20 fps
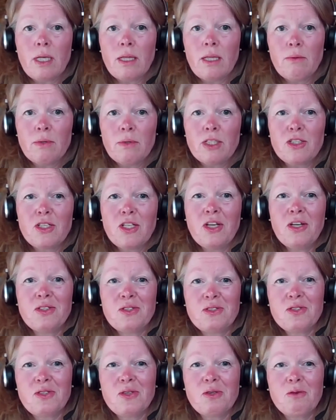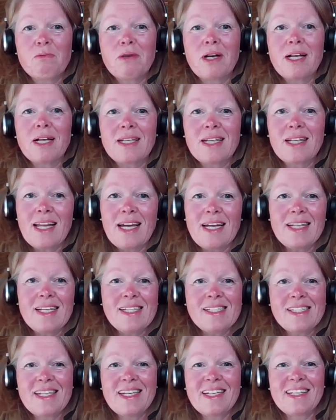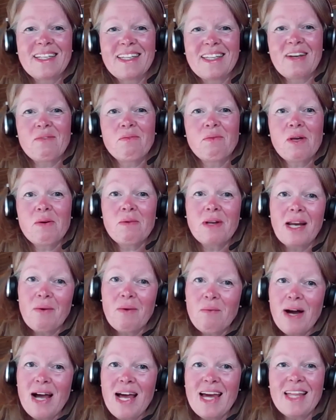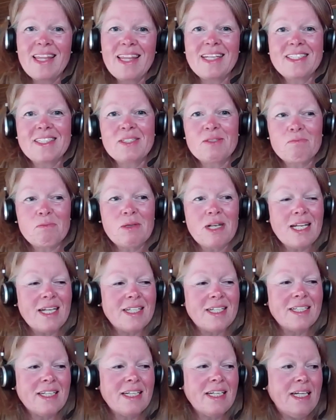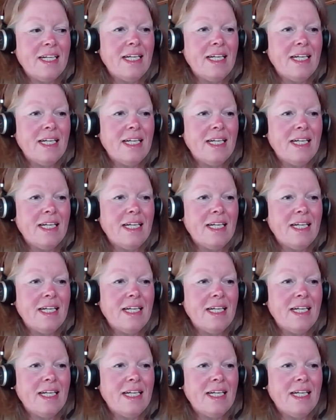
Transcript: there were 2 pregnant ladies, and we were like, "Wow, this is brilliant."